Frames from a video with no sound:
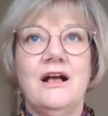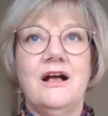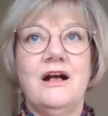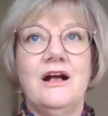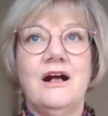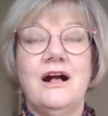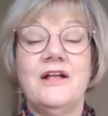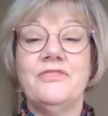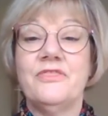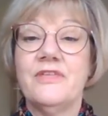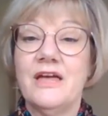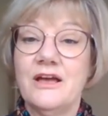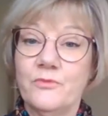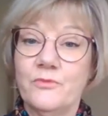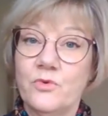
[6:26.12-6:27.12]
And
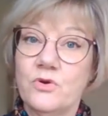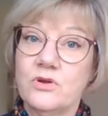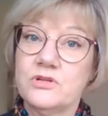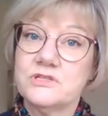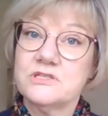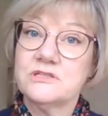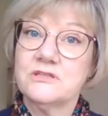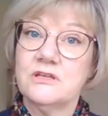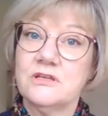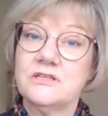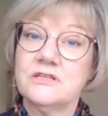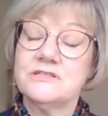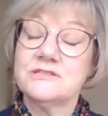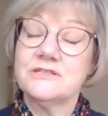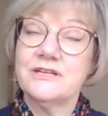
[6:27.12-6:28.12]
that was the
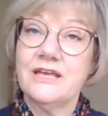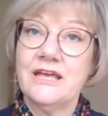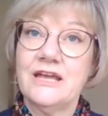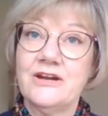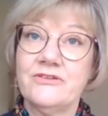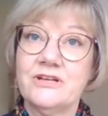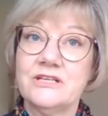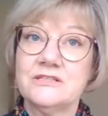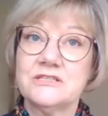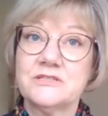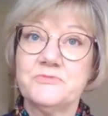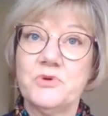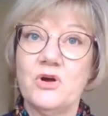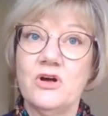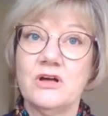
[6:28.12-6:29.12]
scariest
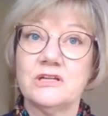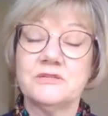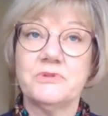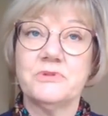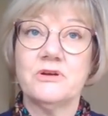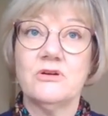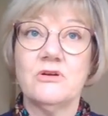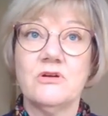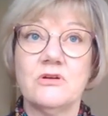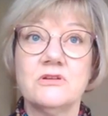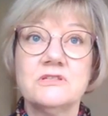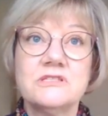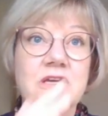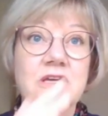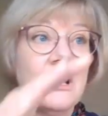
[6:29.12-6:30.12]
part
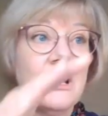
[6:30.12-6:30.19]
because